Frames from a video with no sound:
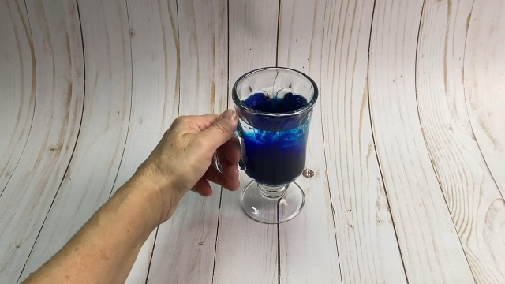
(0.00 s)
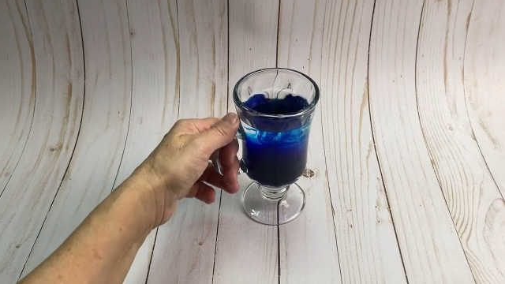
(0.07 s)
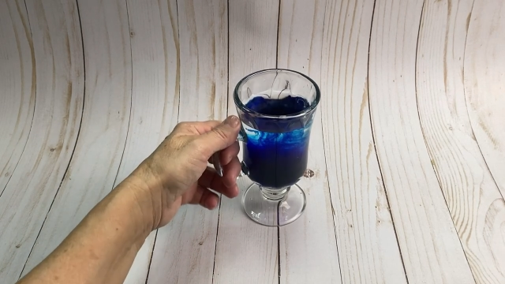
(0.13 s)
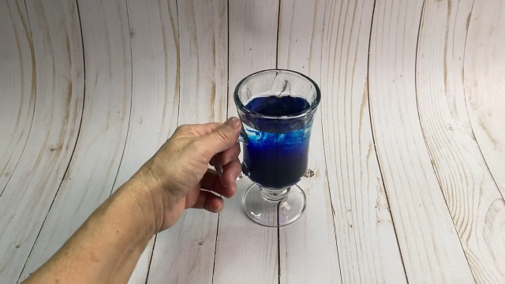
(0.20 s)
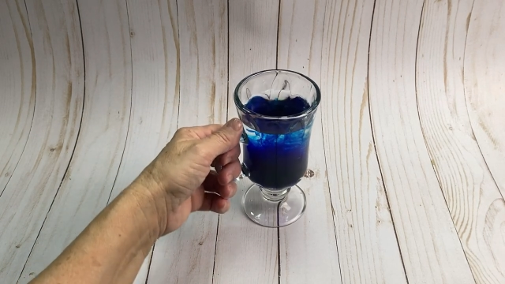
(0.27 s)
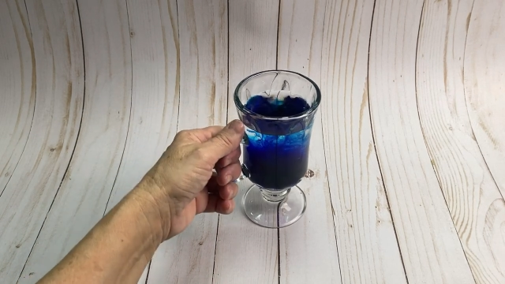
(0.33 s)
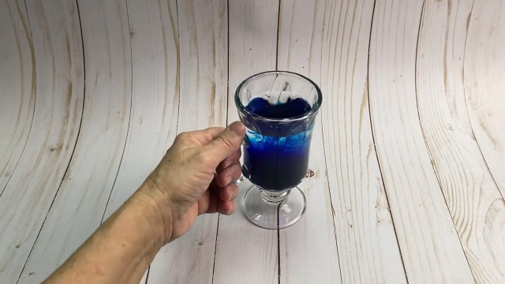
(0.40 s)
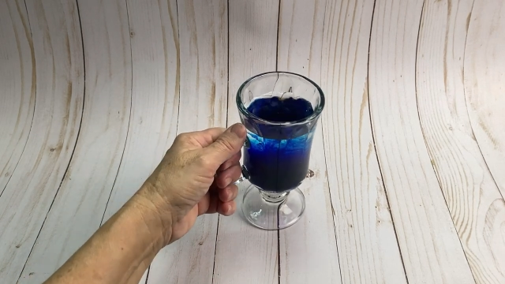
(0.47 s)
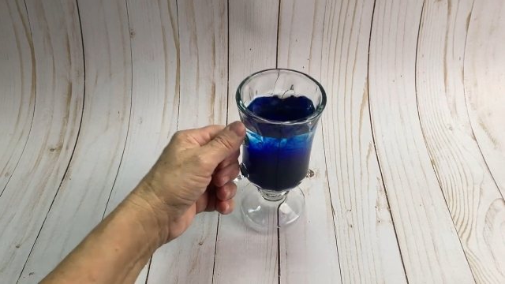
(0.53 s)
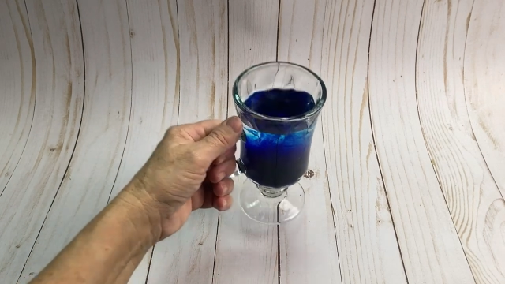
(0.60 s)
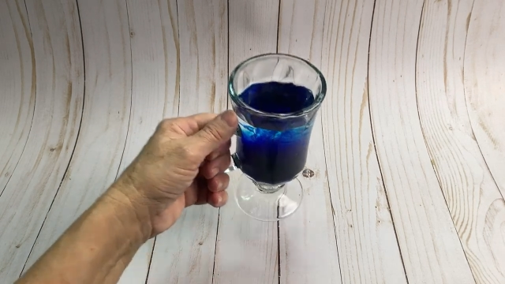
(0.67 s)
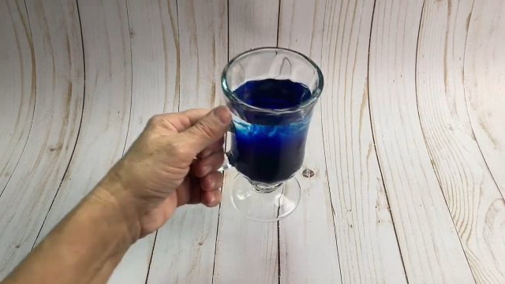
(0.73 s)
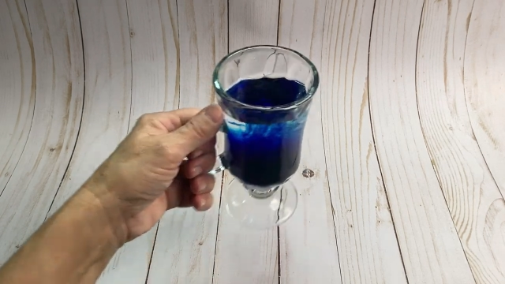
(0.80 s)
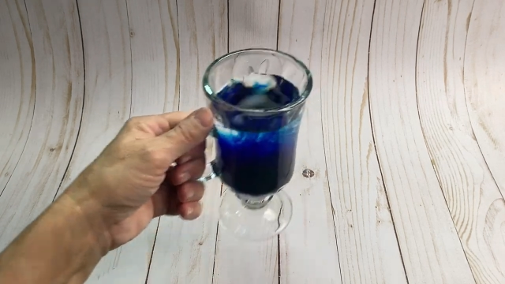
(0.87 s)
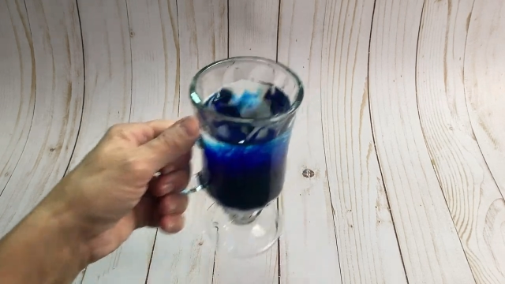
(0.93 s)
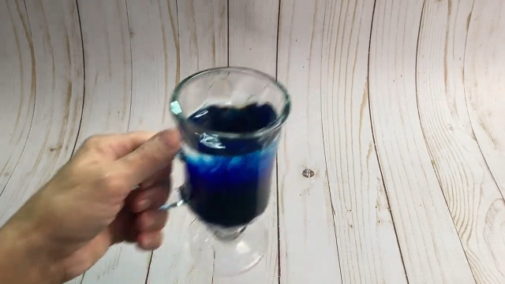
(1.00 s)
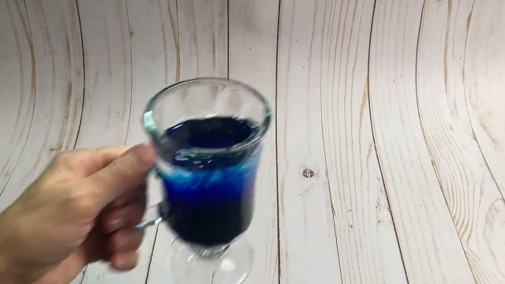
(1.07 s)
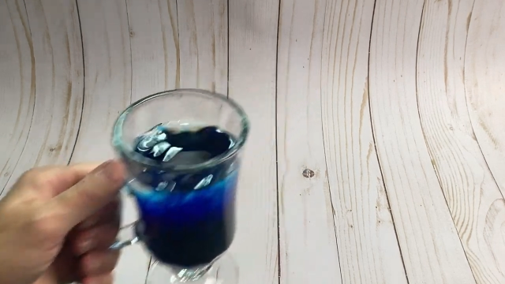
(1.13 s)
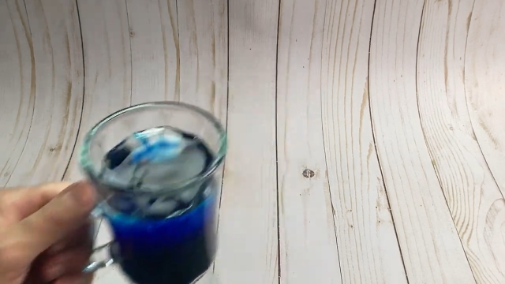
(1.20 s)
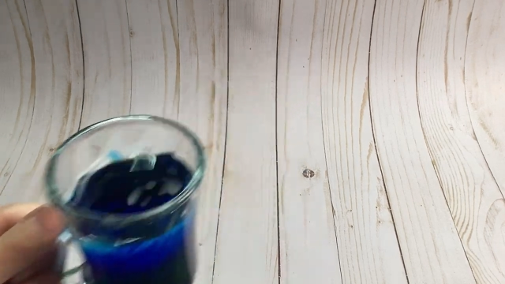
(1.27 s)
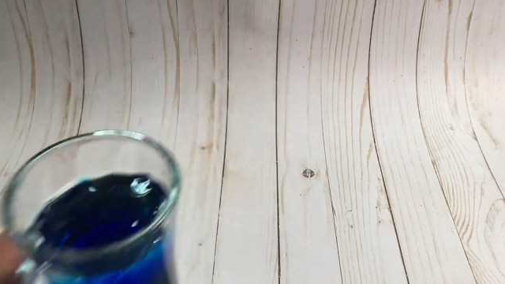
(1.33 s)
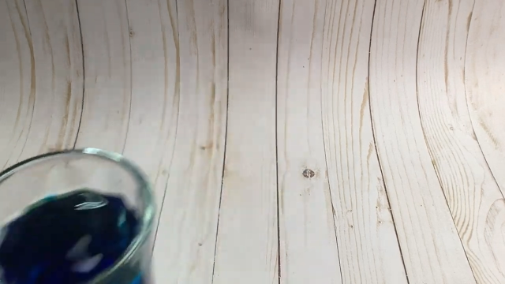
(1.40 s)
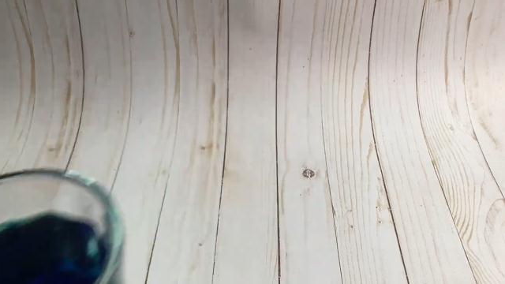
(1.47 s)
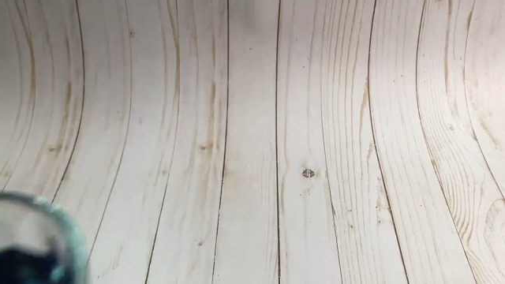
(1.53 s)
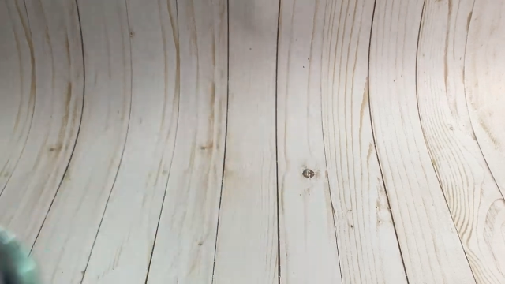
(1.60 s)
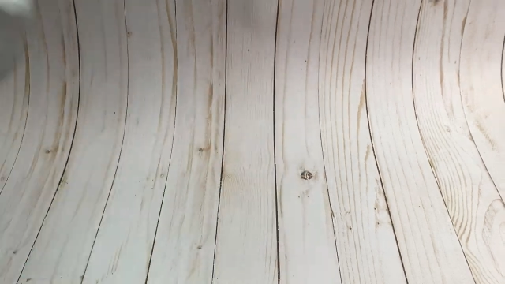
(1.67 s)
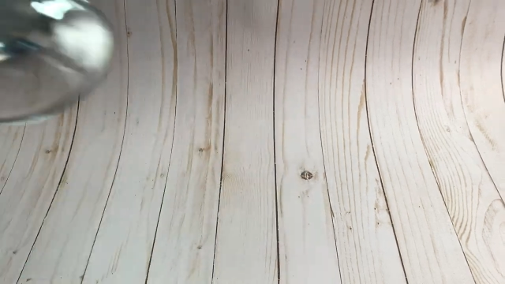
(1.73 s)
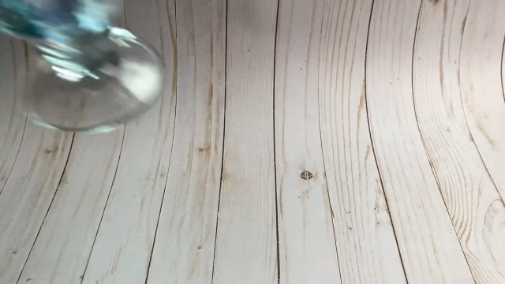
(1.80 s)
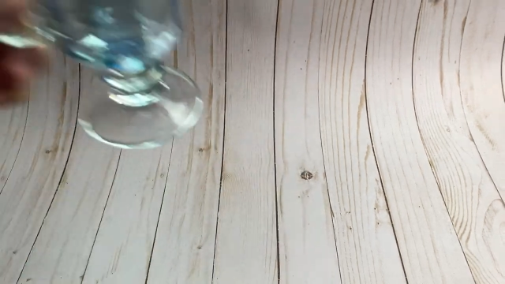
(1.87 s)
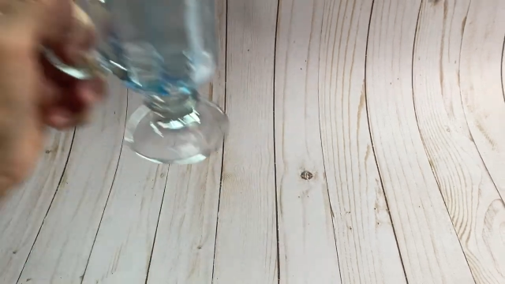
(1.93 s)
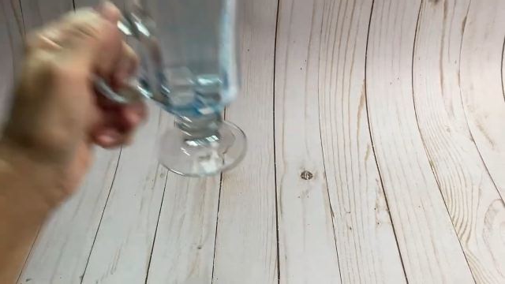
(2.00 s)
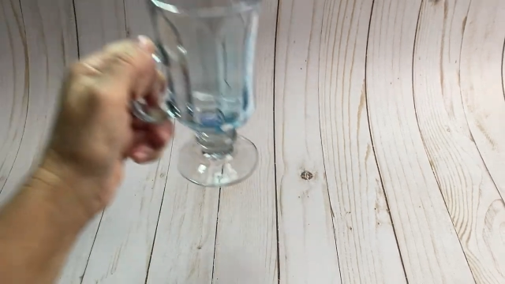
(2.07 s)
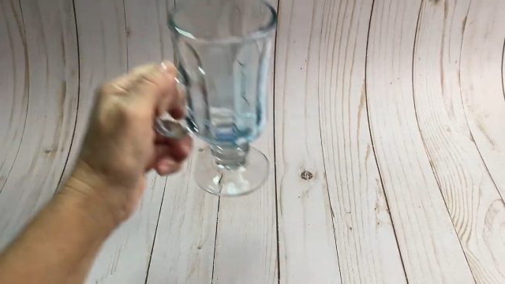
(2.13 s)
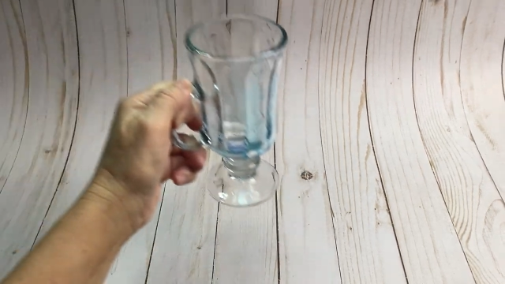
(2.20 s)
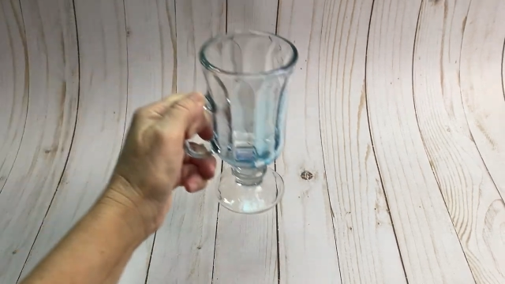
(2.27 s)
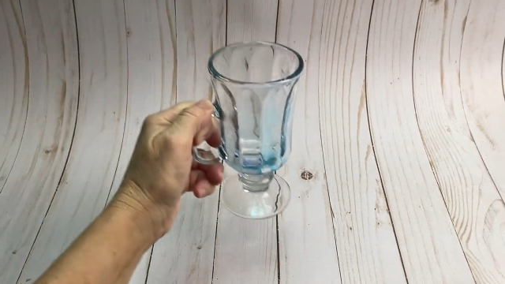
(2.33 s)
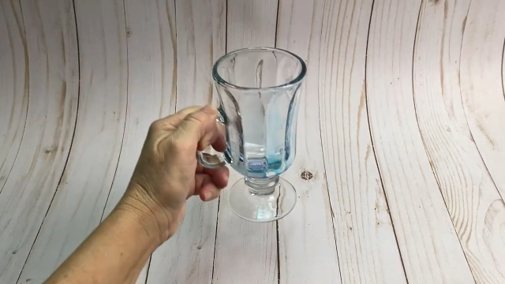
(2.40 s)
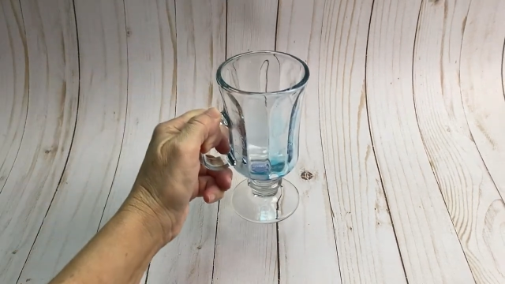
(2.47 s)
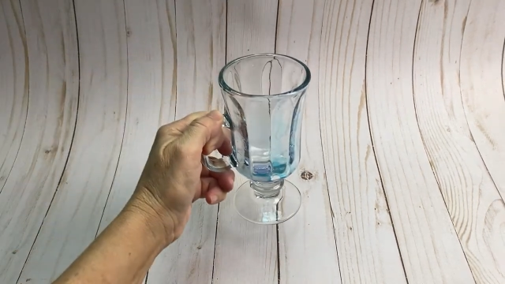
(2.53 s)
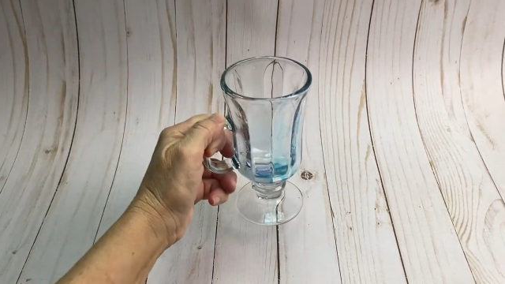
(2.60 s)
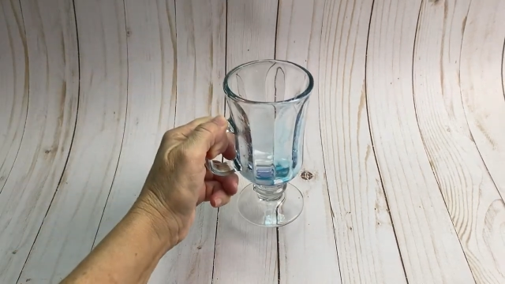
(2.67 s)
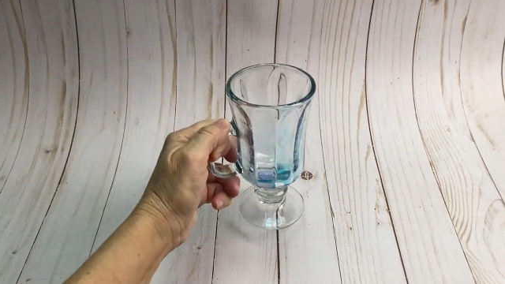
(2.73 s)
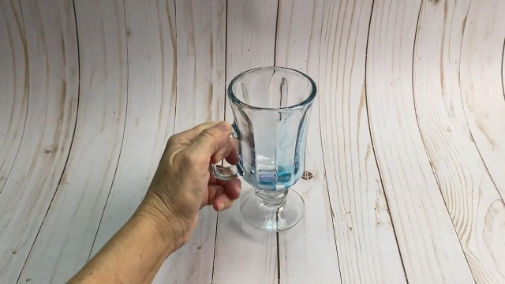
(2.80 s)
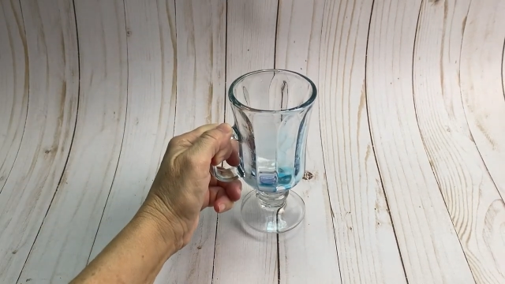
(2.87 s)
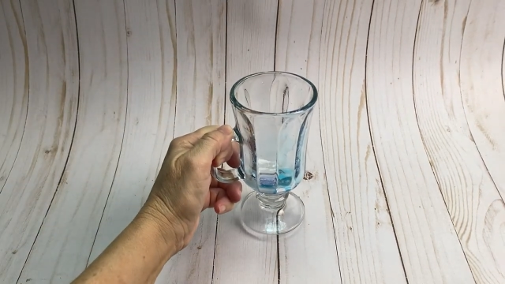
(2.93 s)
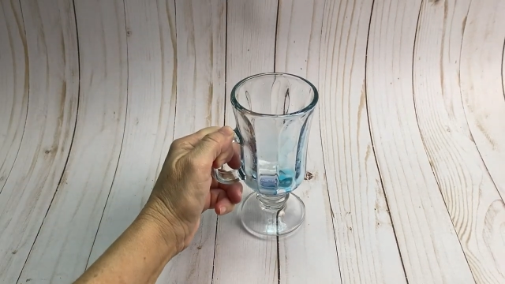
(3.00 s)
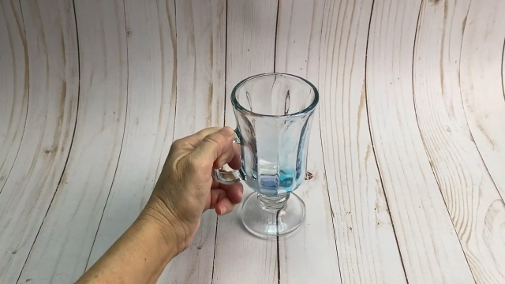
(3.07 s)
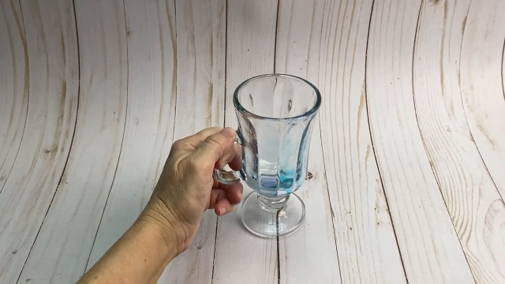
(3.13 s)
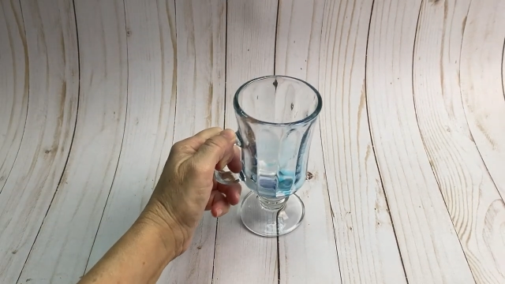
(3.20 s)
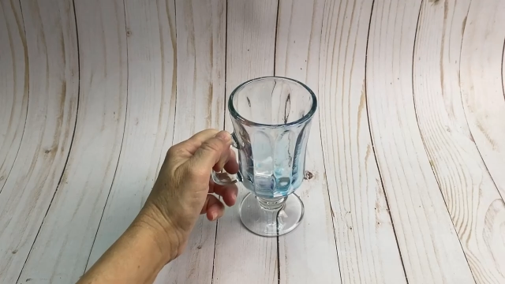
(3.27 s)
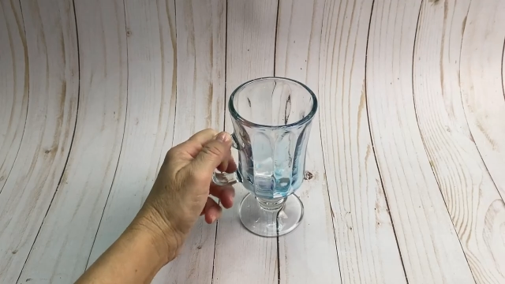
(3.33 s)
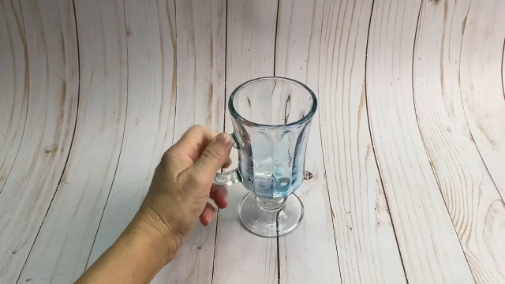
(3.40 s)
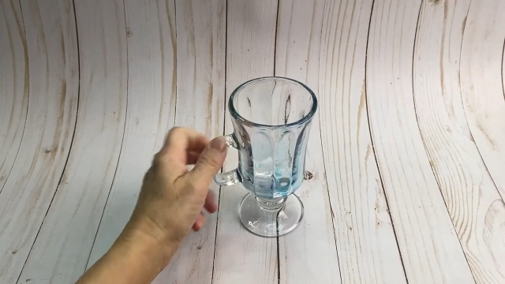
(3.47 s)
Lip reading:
Nobody's mouth can be seen.